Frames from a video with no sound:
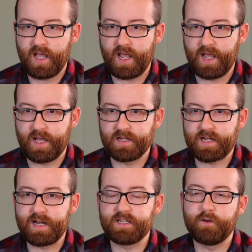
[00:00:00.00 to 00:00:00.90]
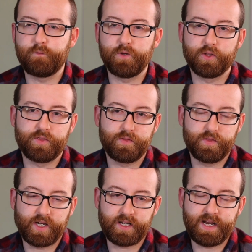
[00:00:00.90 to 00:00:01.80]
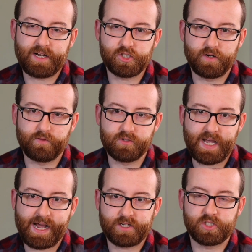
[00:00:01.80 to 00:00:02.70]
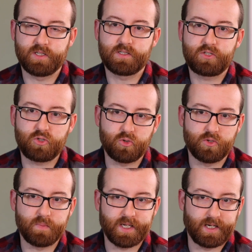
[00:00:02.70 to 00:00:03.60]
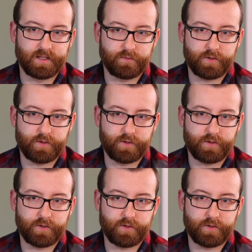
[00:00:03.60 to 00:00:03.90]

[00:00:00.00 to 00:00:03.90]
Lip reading: and I didn't feel the connection of those actions to the beginning of the